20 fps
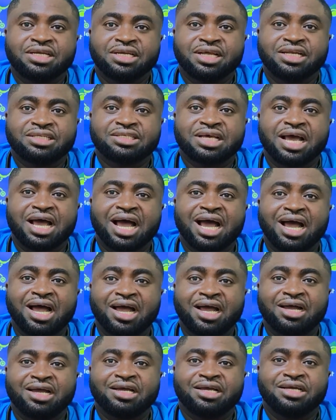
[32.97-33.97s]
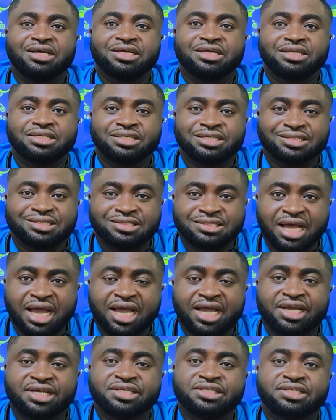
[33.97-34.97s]
that are
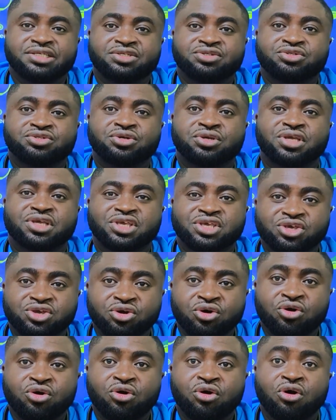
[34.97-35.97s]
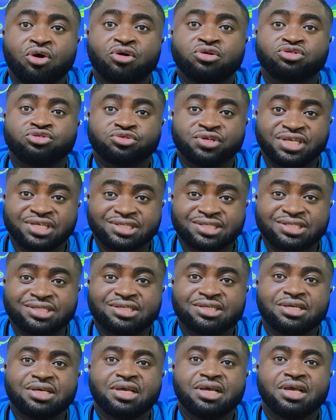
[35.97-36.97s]
designed to cure or treat
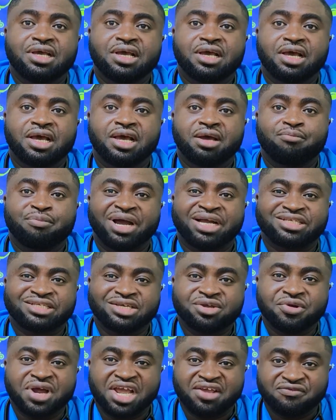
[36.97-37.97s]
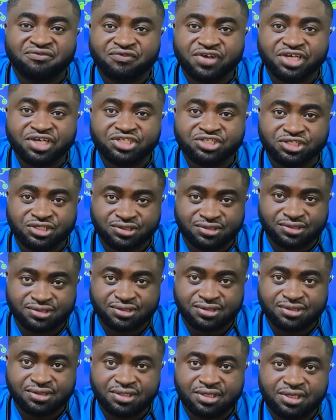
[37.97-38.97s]
bacterial
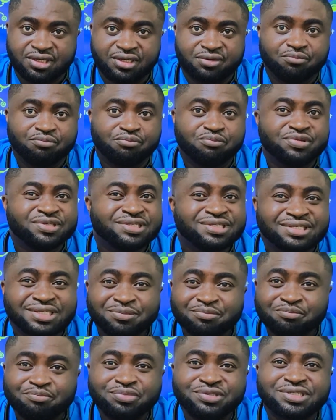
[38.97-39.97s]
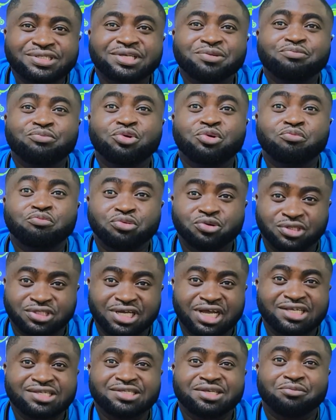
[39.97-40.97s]
infections. Simple put,
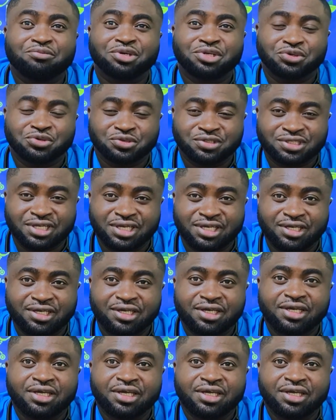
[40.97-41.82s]
as somebody will say.